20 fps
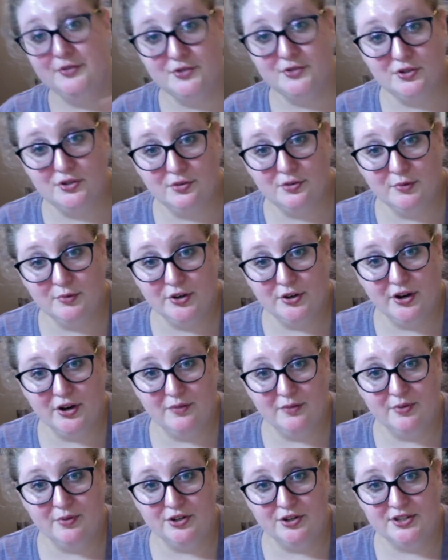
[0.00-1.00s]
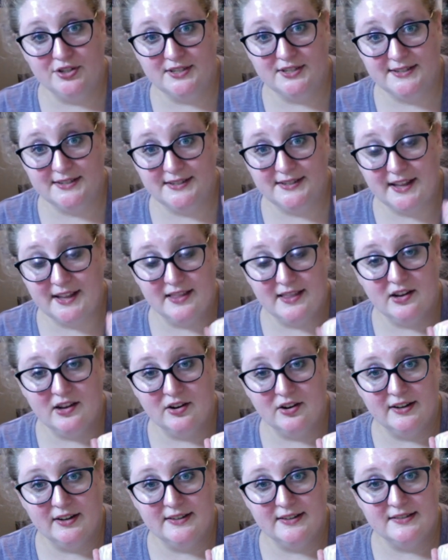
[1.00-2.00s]
Two more yarn purchases, and then there
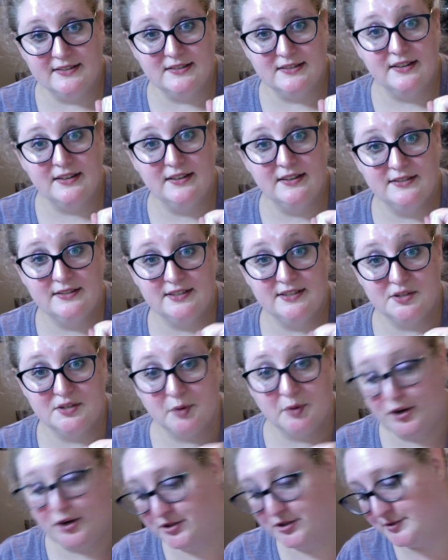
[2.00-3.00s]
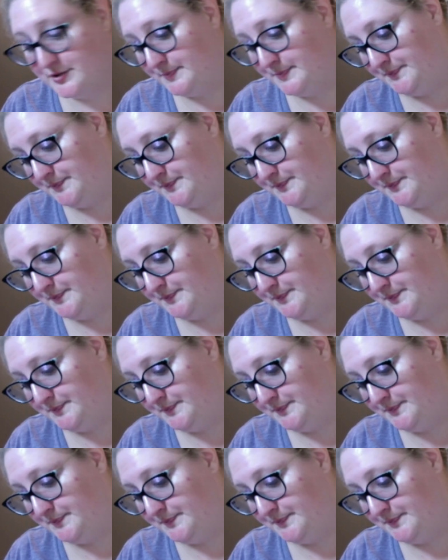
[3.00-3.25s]
is stitch markers.